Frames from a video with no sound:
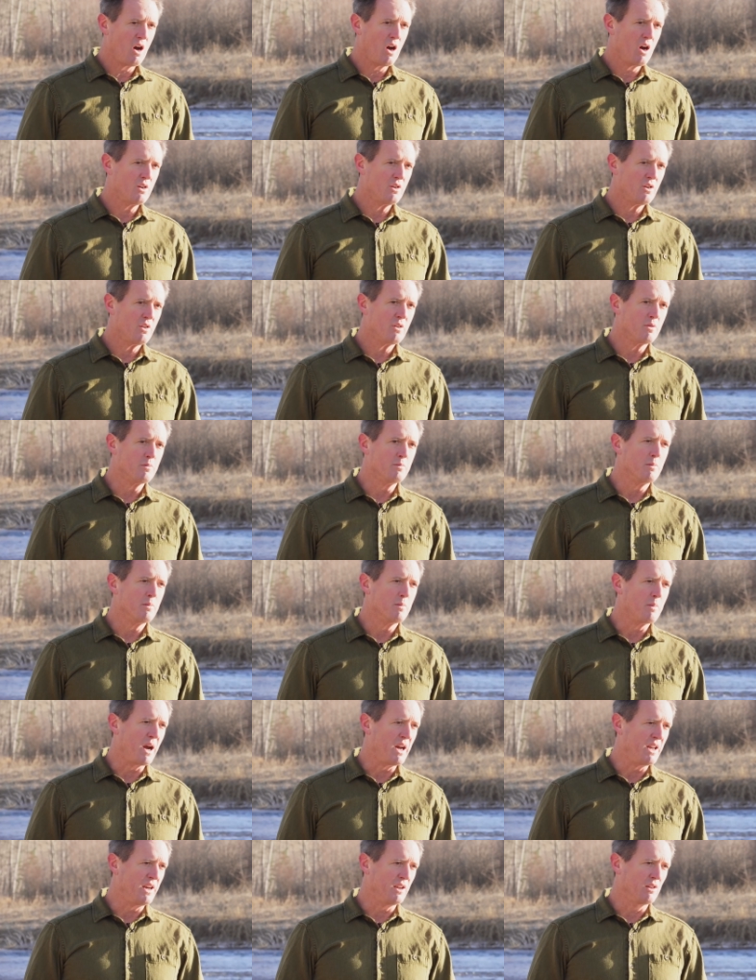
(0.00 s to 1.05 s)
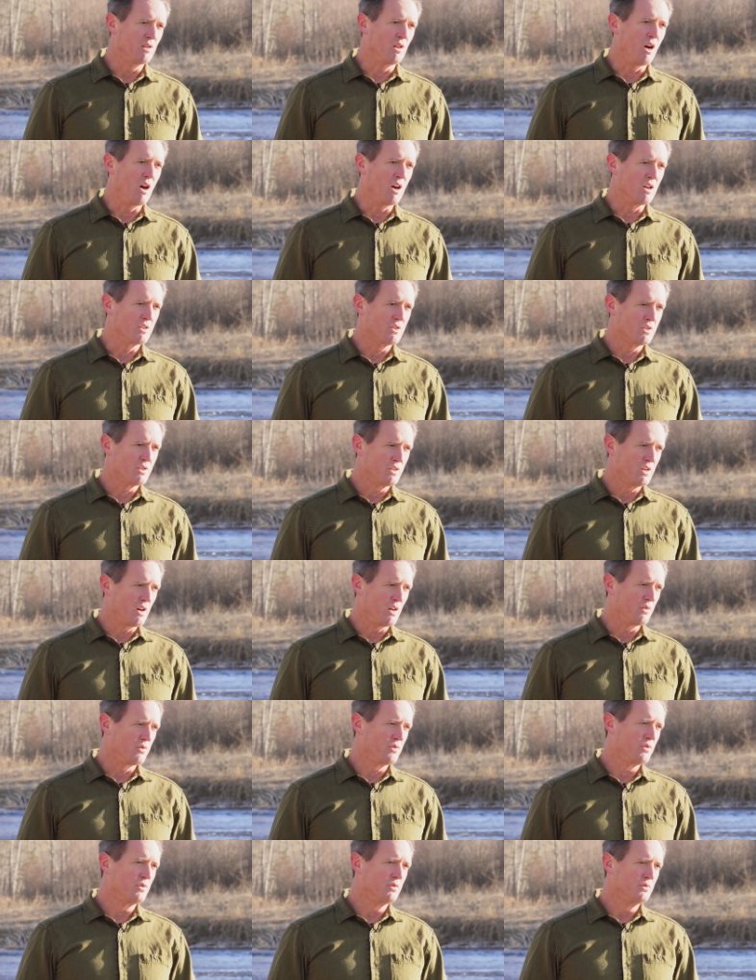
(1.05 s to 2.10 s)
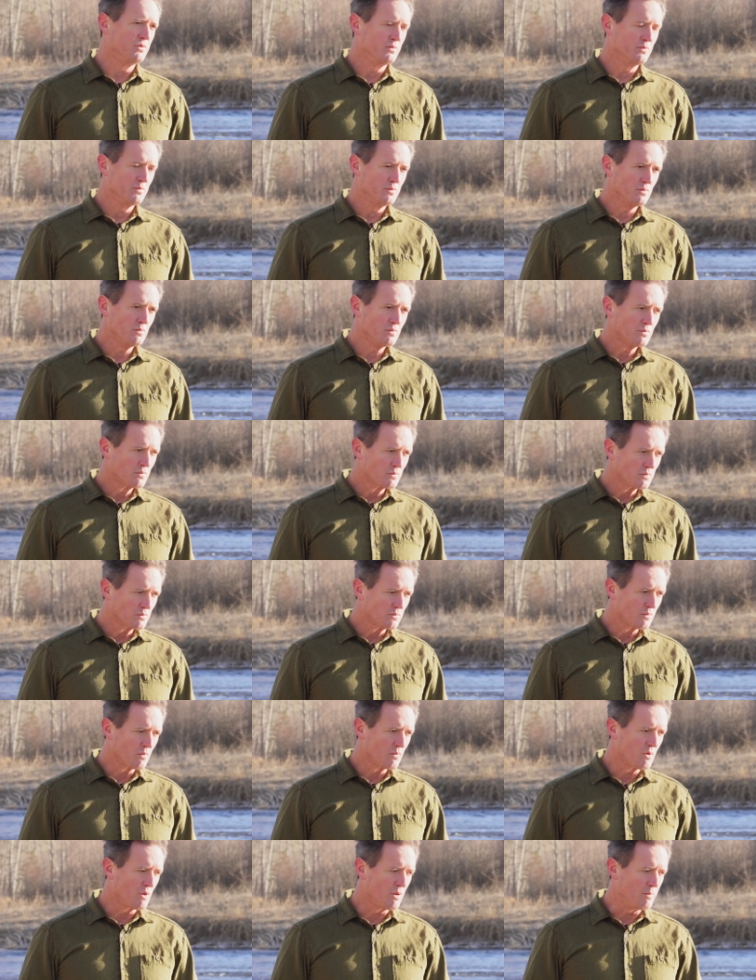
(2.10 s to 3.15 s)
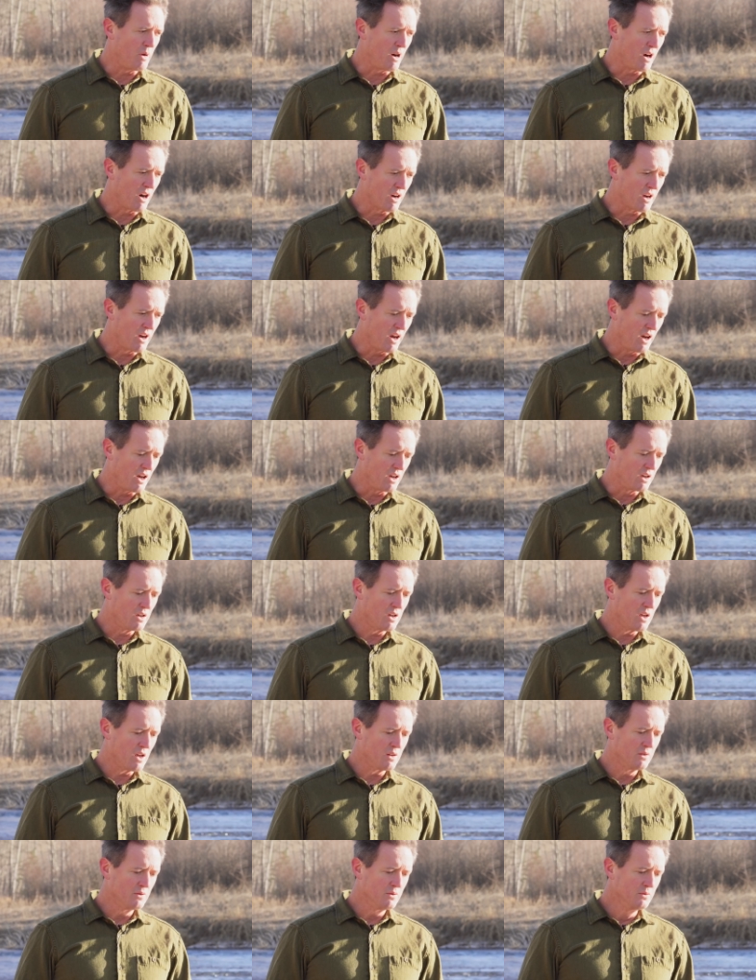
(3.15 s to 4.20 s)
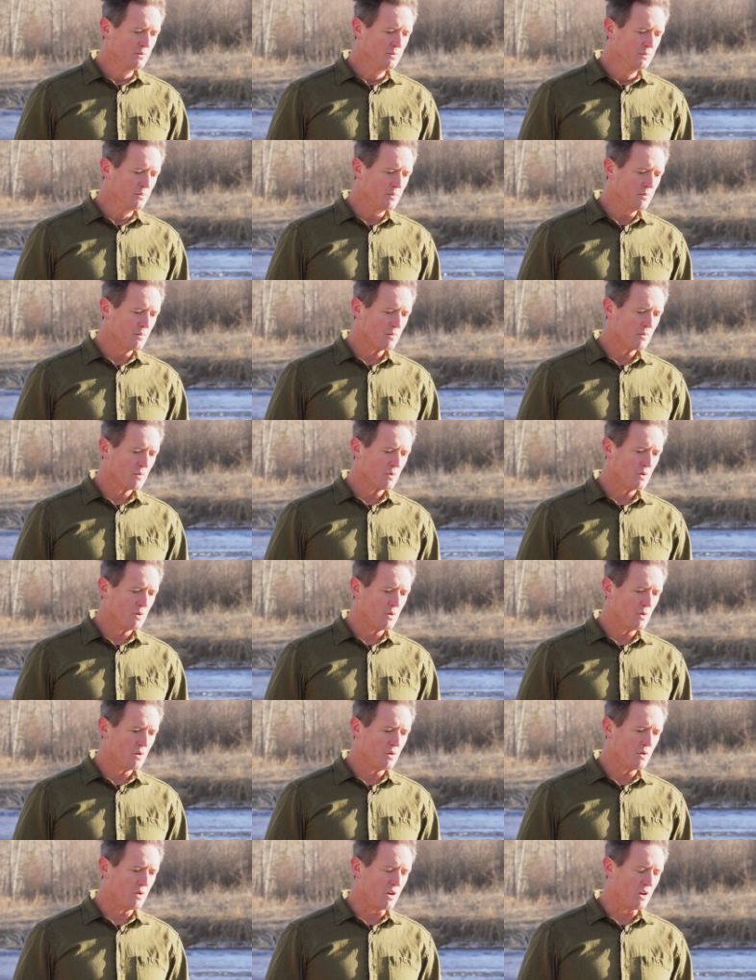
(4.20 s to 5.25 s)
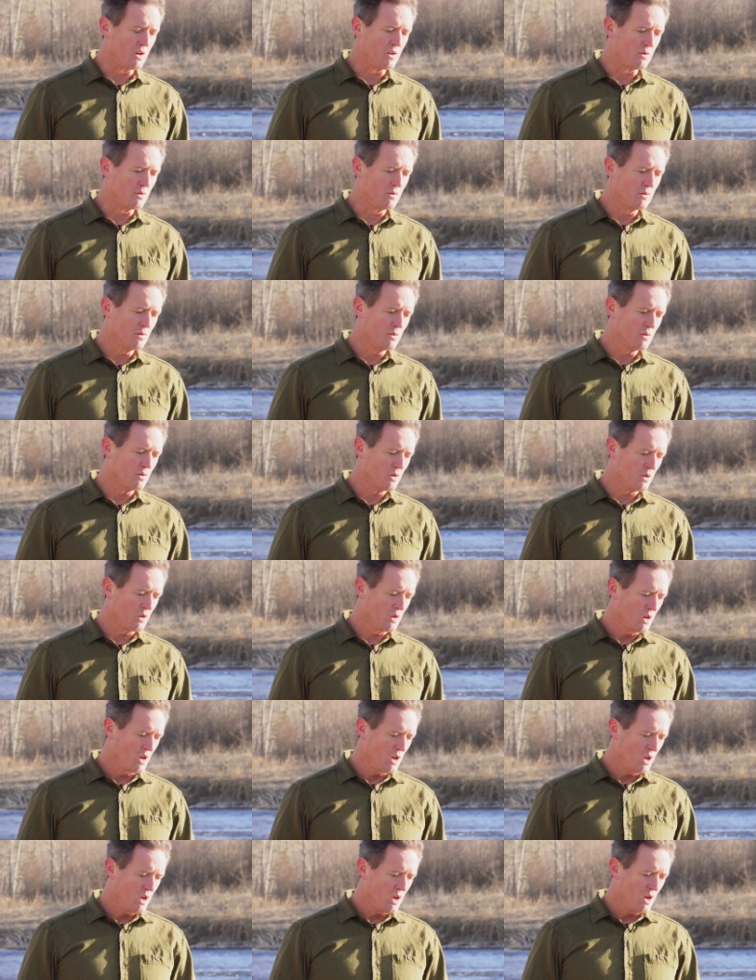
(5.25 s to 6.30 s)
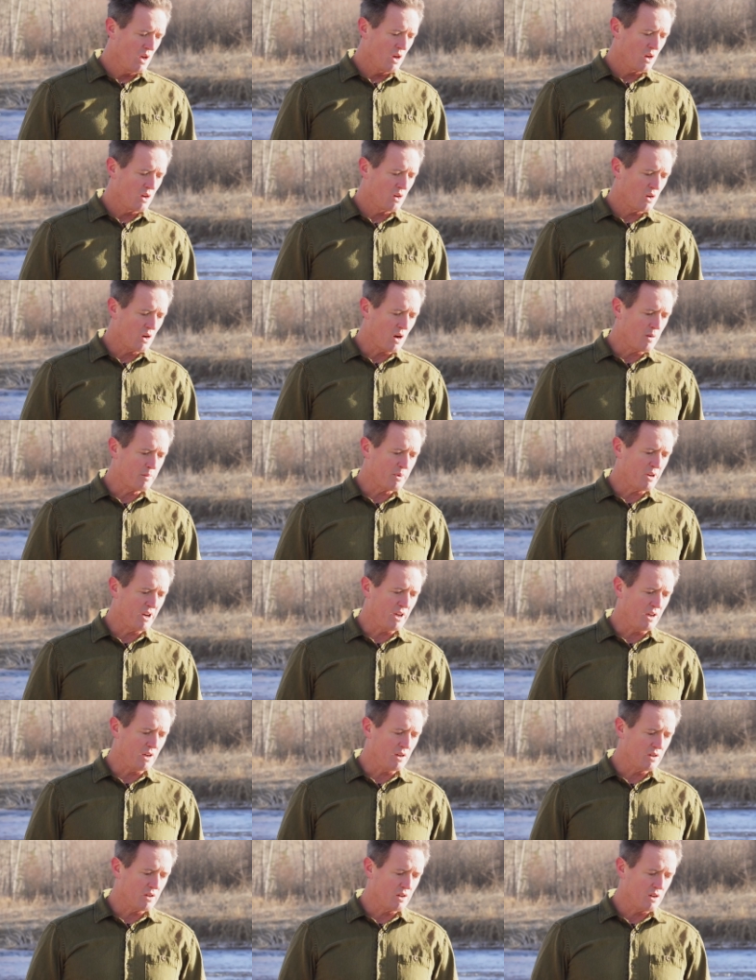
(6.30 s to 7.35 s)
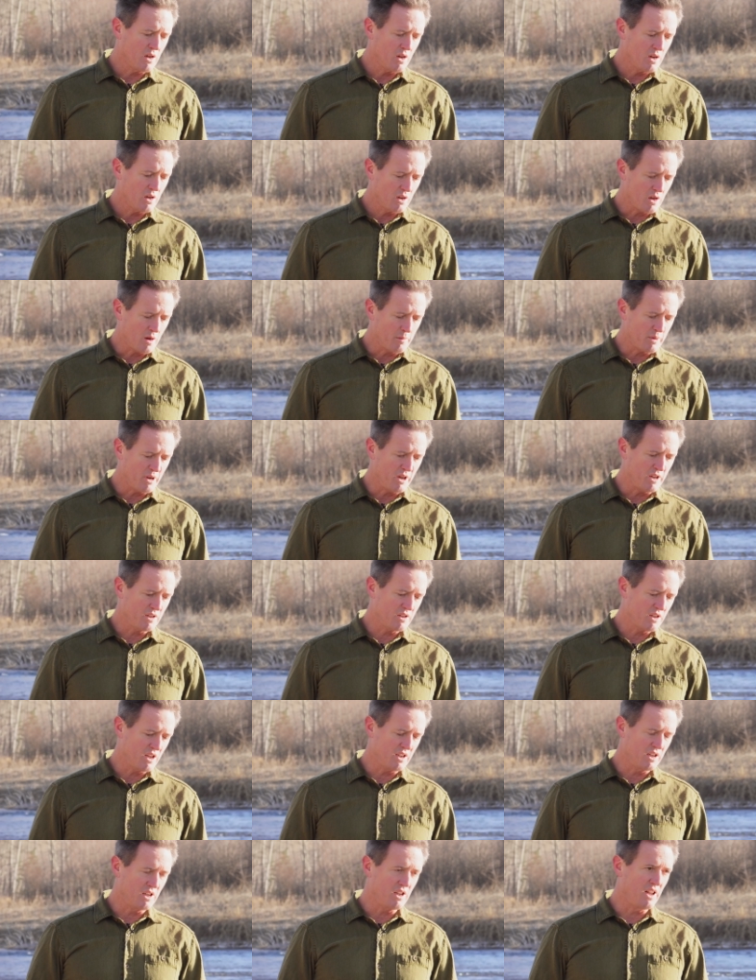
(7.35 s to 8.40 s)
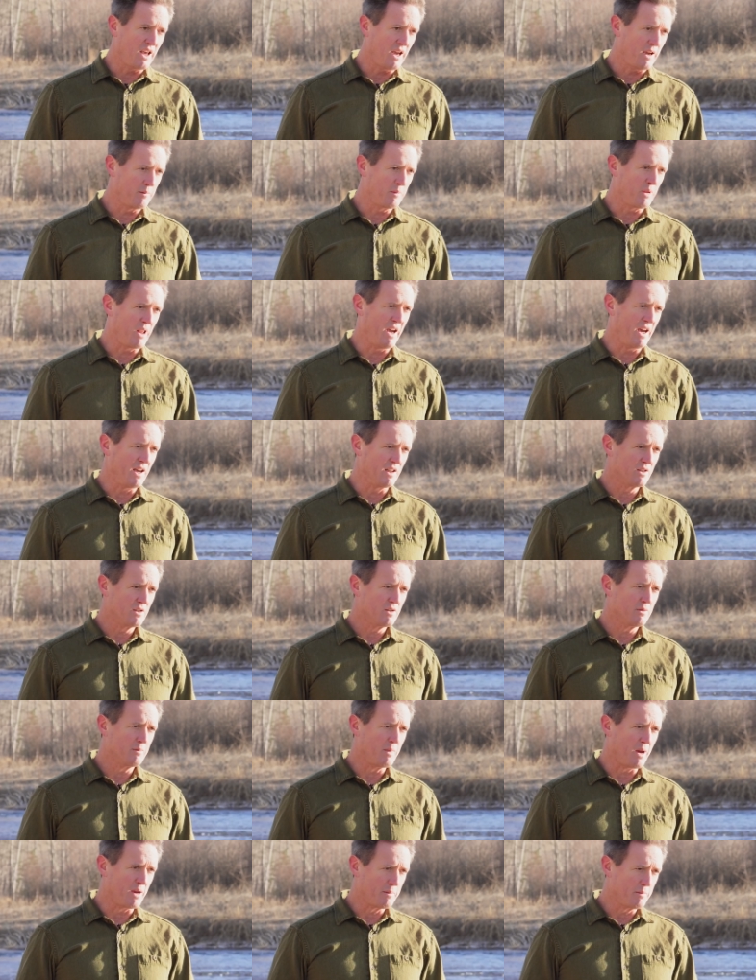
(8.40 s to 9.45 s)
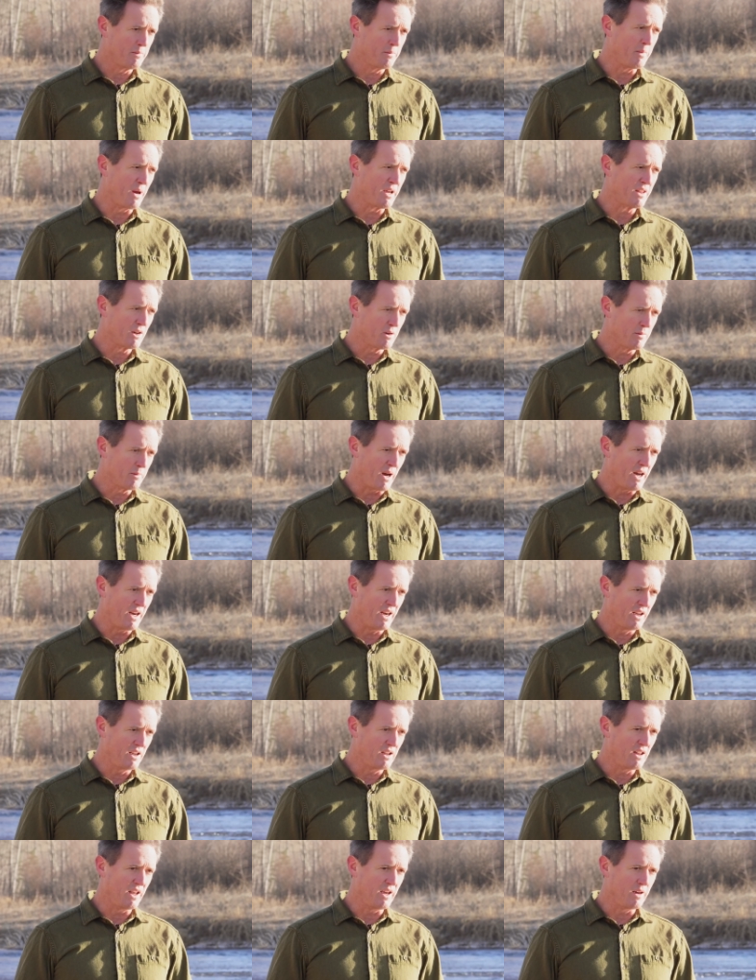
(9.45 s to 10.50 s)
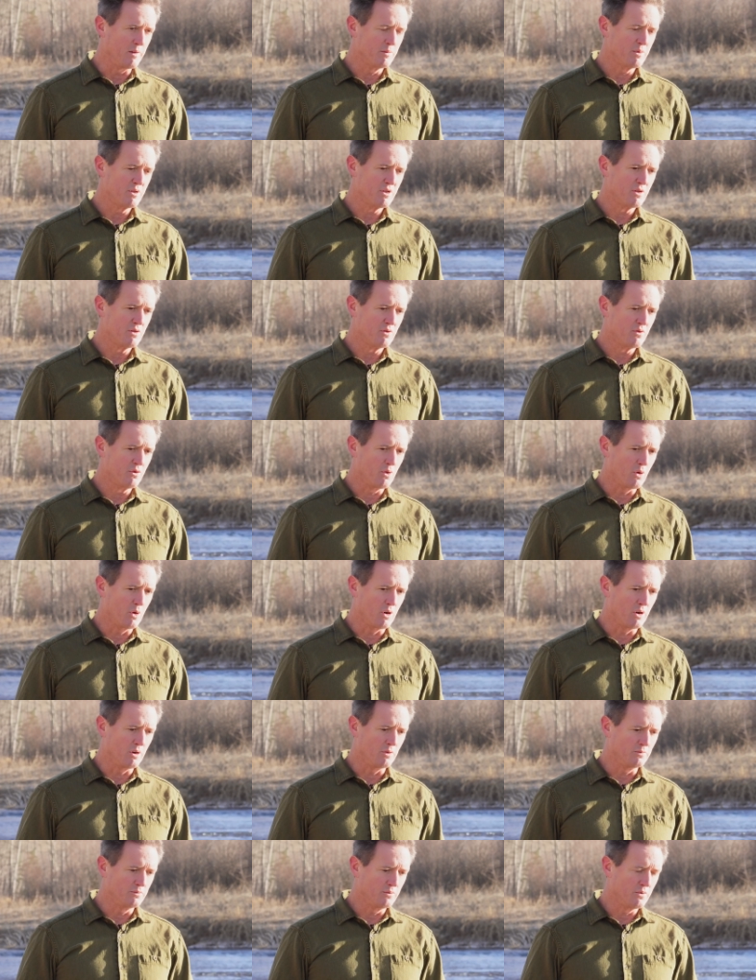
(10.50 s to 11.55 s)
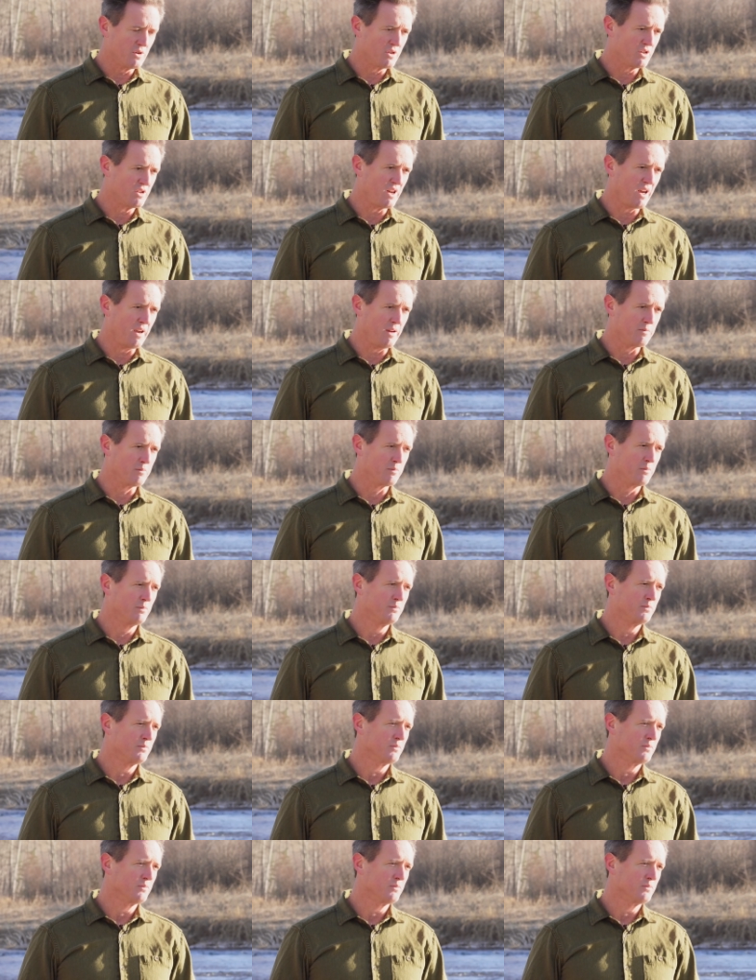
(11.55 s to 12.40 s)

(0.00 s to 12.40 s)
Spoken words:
Under the mining laws of America, the companies can claim lands, make their mining claims for the same